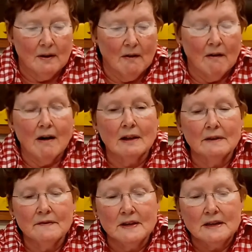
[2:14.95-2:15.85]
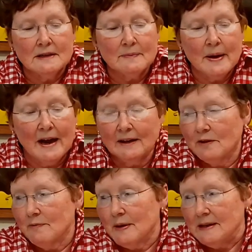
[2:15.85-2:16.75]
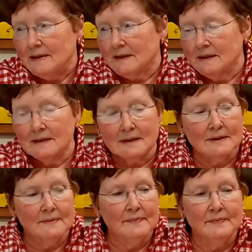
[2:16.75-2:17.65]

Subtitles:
all of these pattern pieces